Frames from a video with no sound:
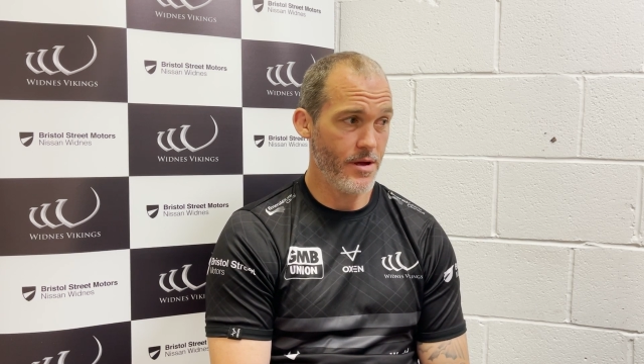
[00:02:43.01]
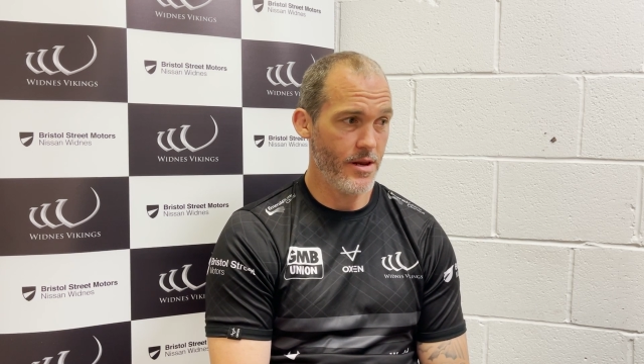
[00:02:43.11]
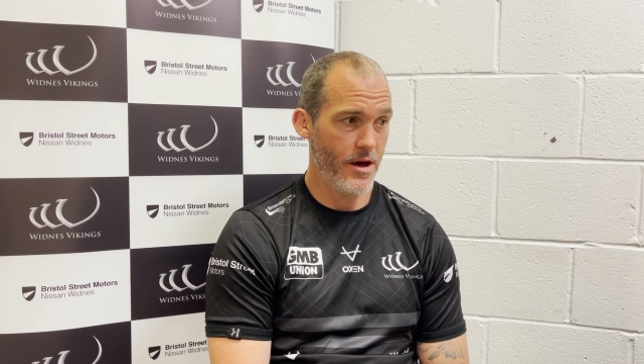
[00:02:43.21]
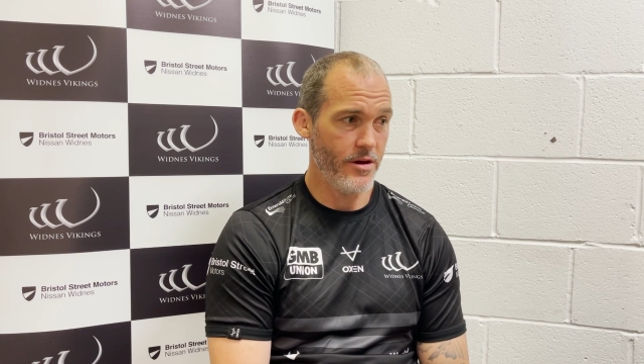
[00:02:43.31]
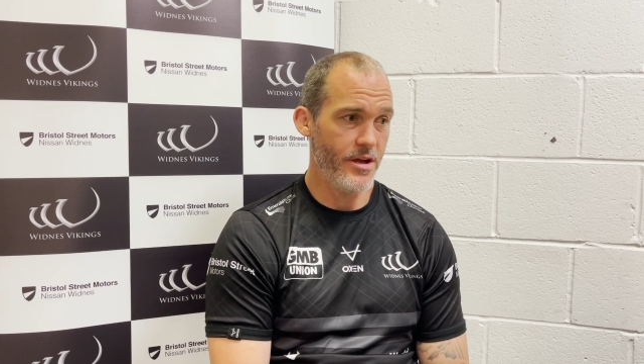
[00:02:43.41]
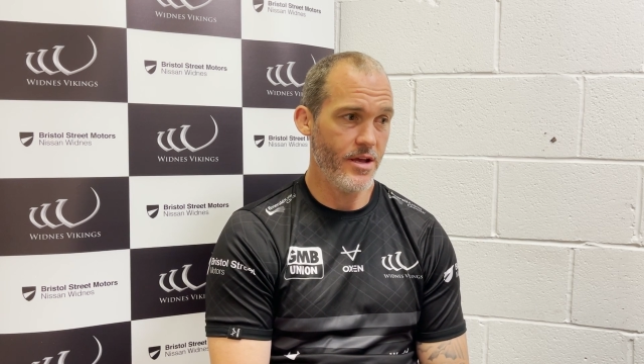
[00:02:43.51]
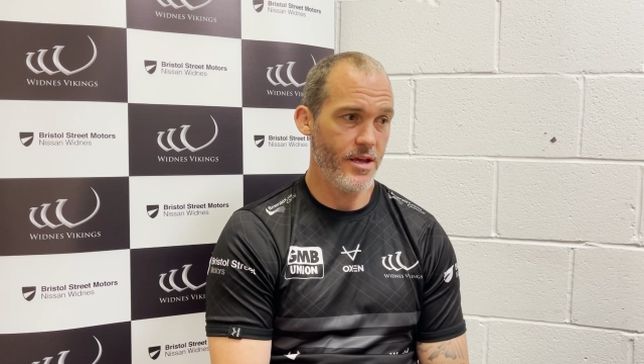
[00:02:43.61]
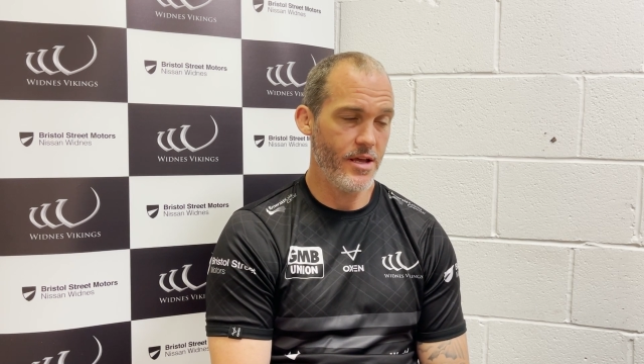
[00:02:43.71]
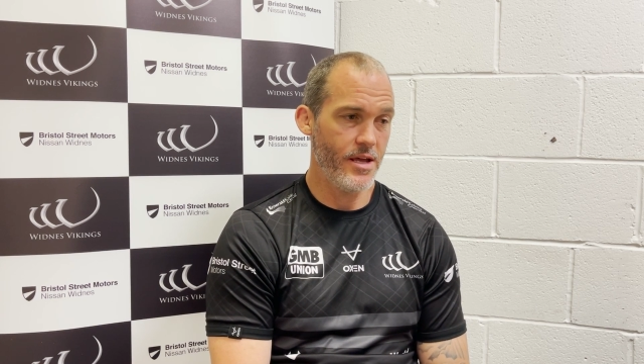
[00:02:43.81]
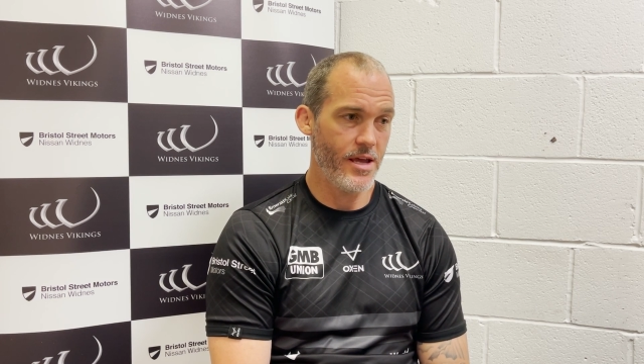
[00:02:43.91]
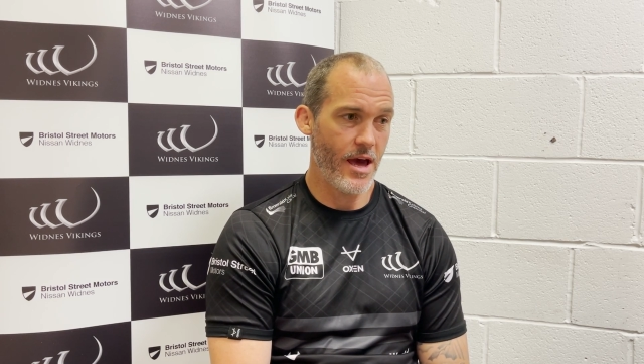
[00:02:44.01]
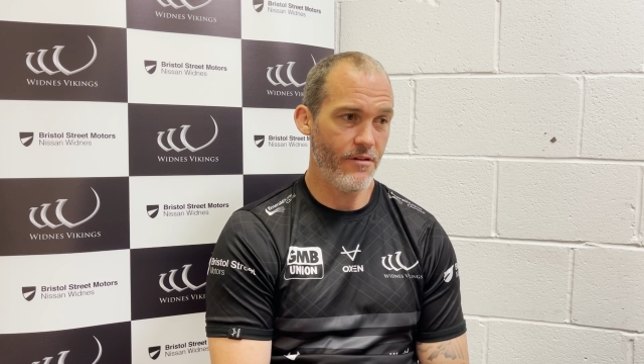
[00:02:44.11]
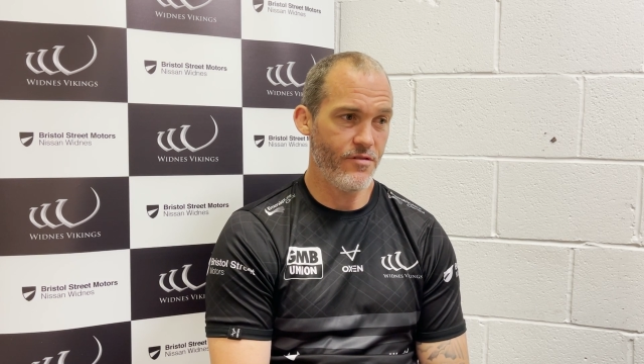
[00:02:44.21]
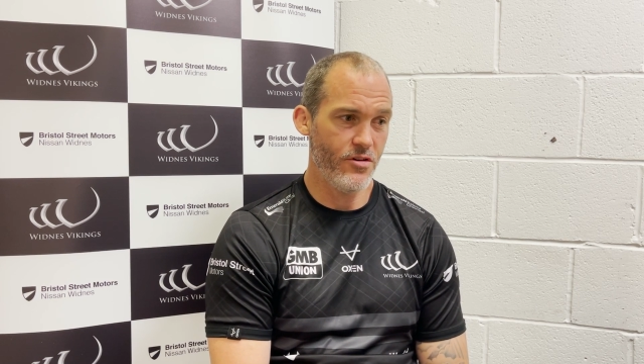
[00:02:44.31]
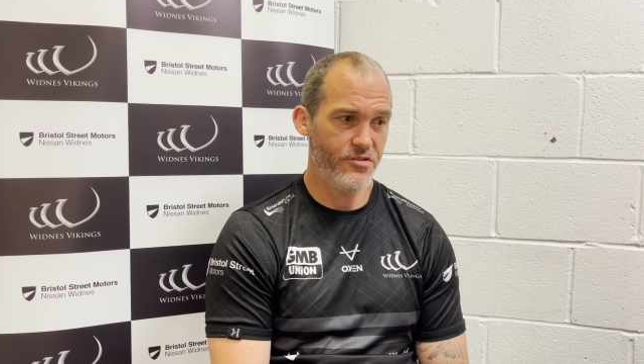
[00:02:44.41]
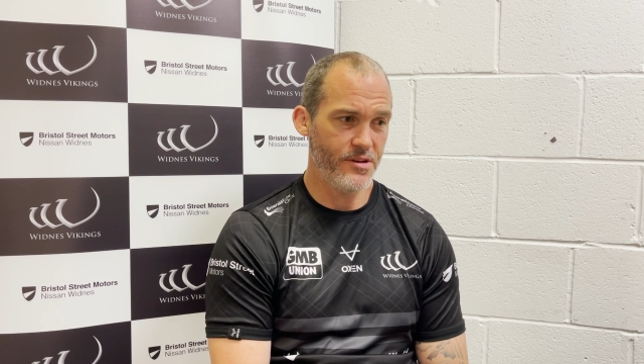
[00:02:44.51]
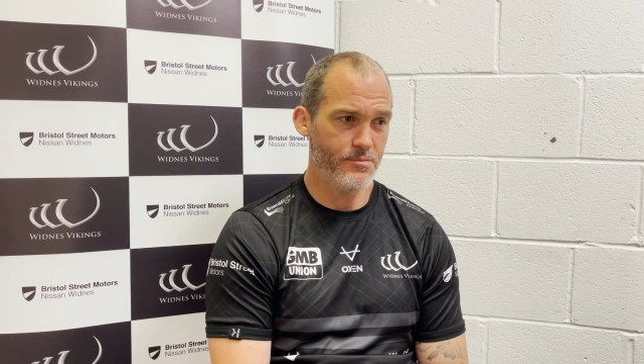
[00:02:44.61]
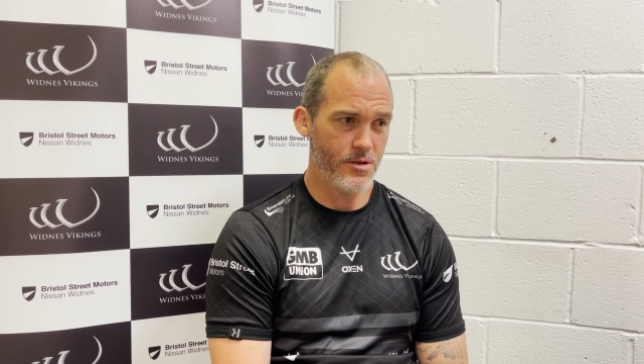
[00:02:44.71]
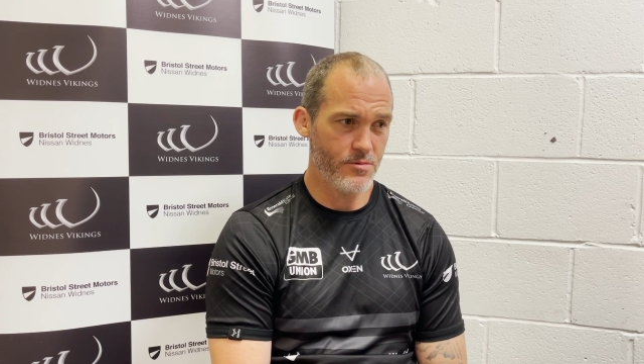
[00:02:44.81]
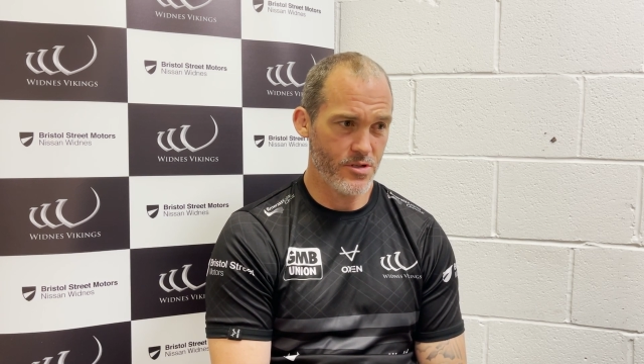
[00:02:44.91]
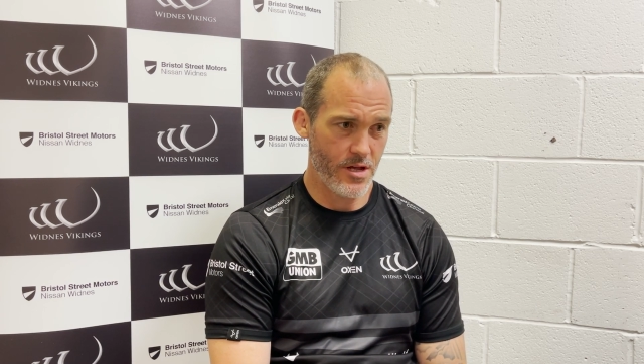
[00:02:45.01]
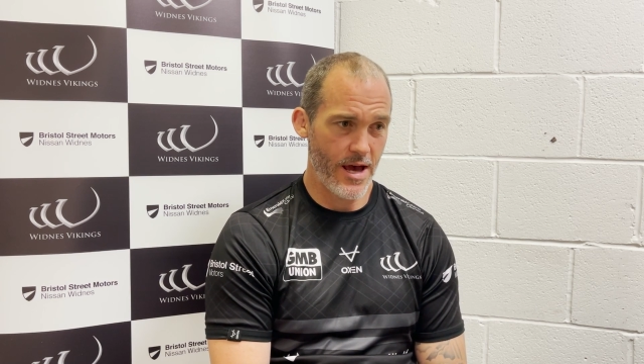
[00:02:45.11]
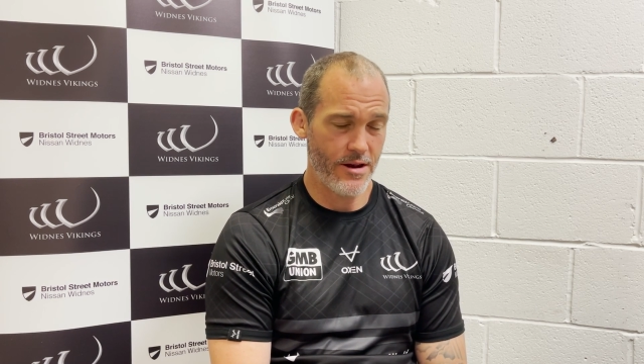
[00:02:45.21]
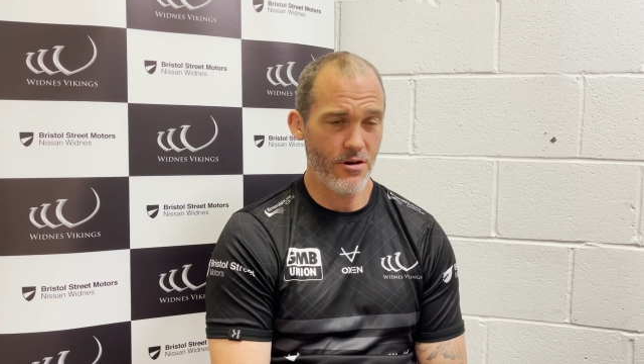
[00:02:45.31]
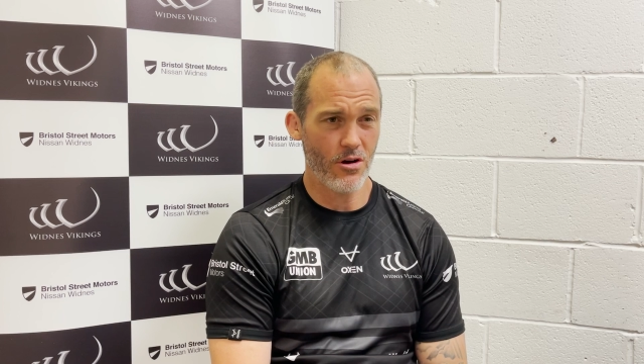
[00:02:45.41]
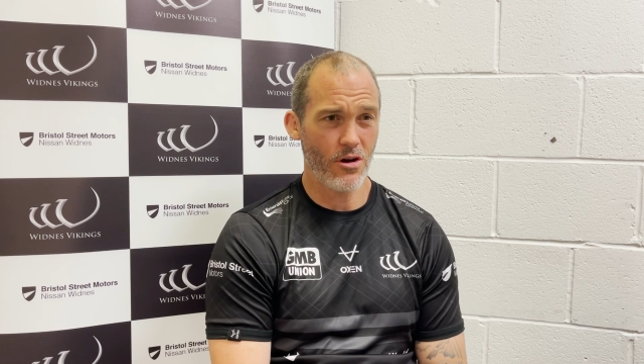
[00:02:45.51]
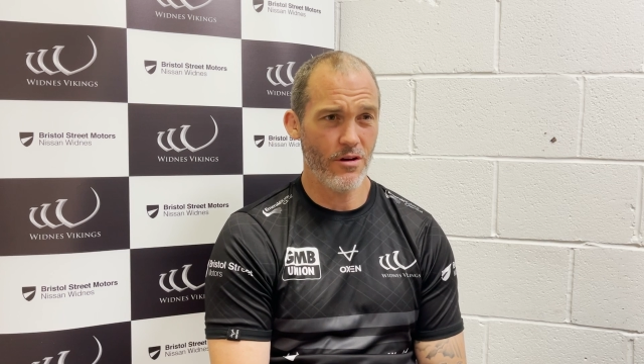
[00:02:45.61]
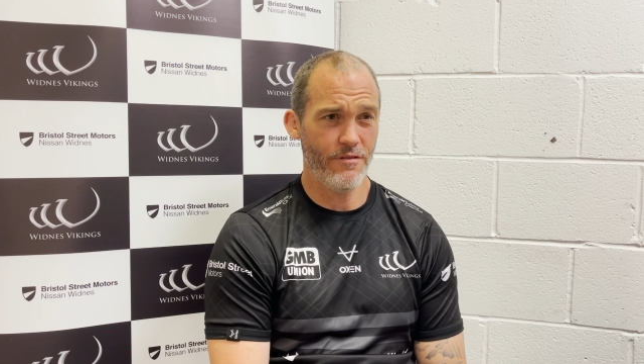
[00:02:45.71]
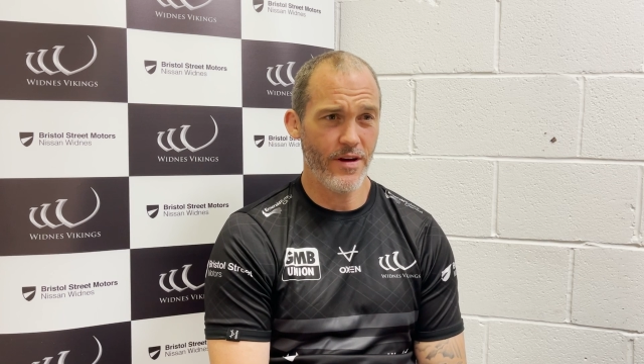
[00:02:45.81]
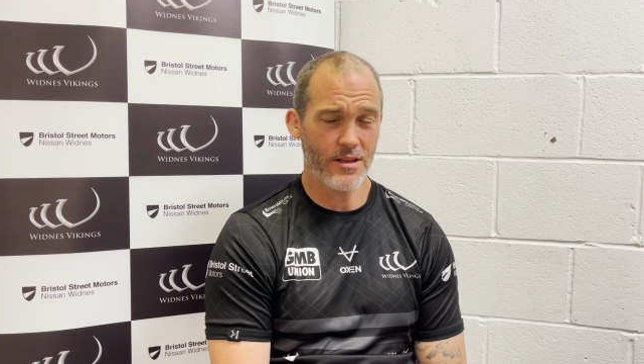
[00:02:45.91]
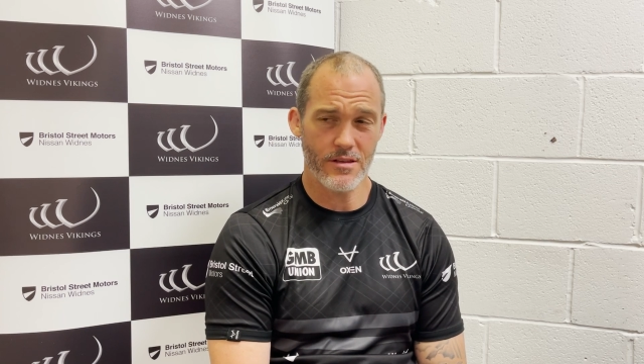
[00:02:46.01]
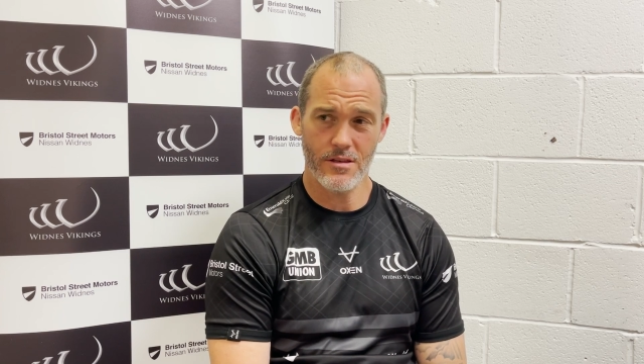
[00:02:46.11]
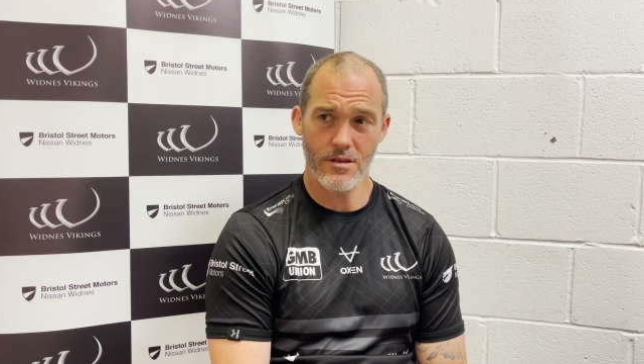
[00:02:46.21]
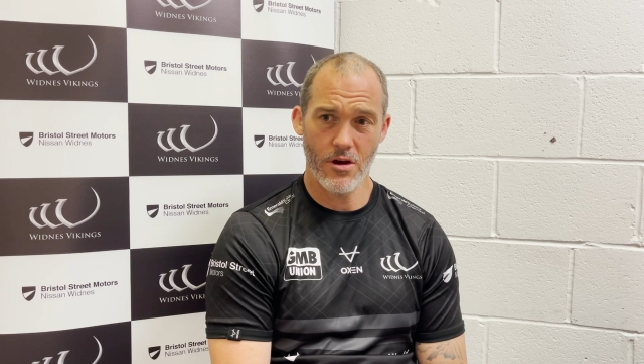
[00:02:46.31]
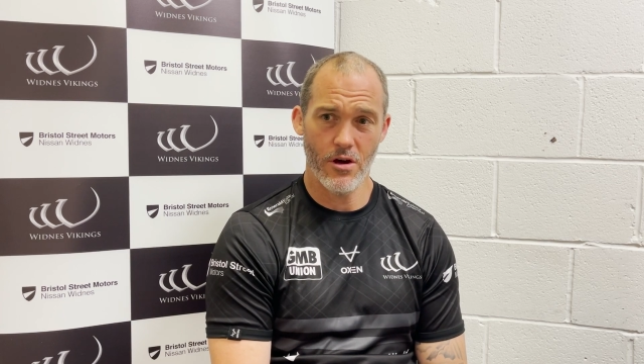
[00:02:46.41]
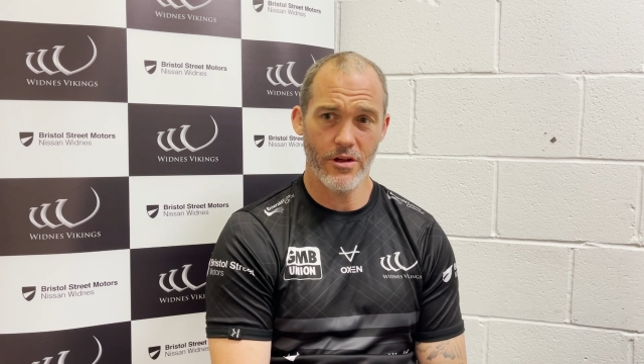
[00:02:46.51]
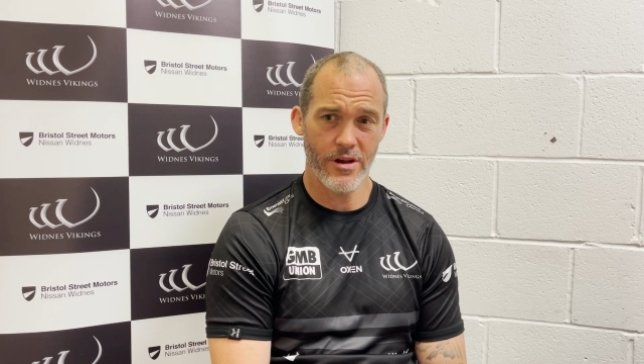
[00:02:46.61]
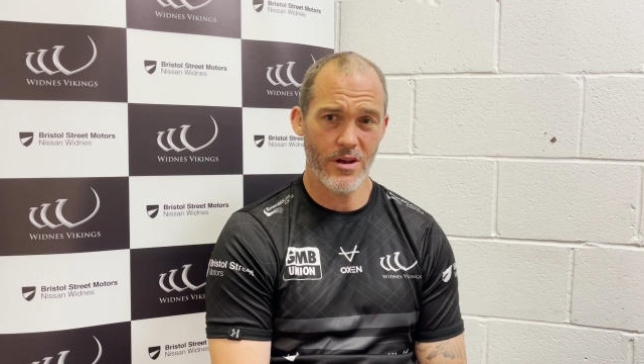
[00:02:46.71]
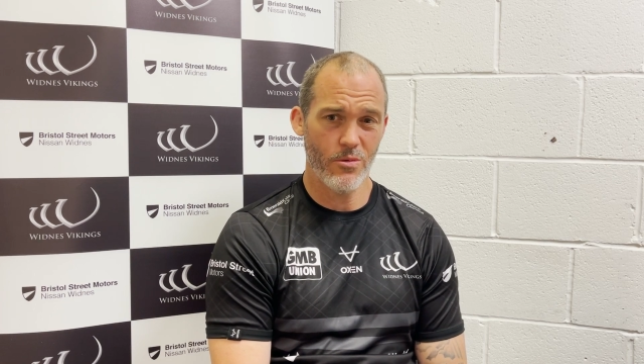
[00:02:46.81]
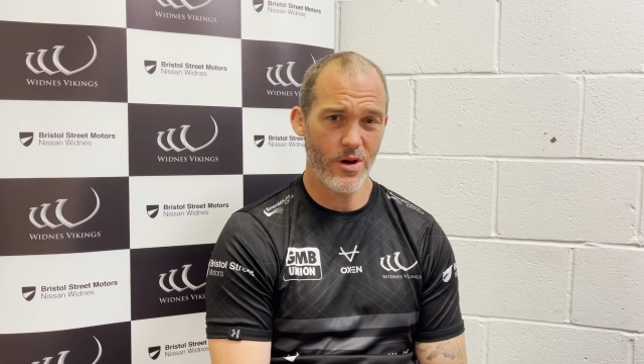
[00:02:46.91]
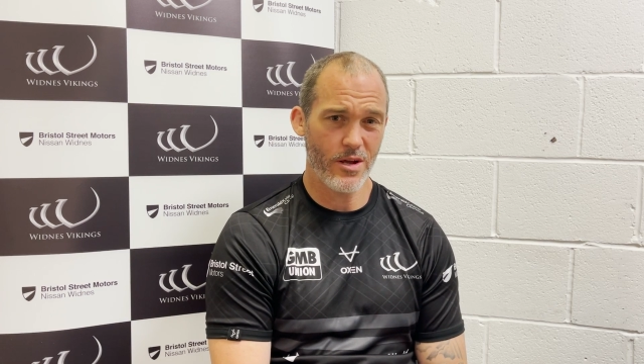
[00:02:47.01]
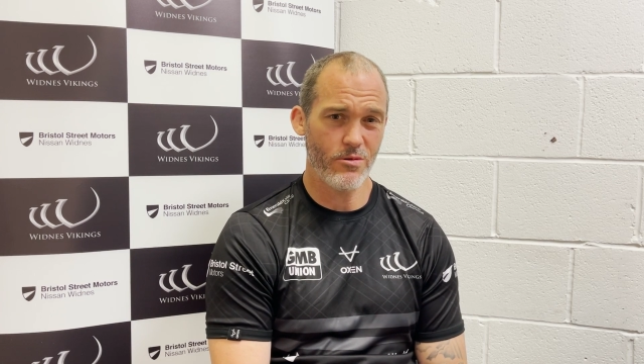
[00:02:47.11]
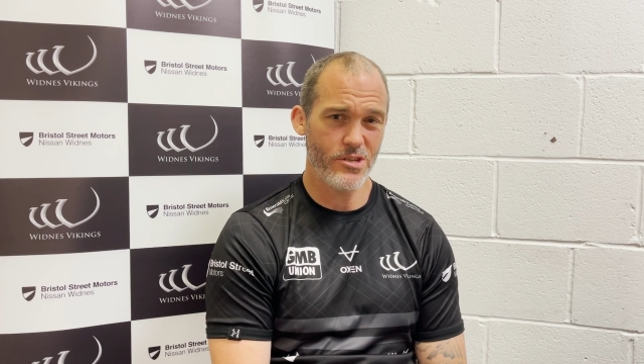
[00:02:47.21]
You know, he had a few symptoms that had a knock-on effect earlier in the week,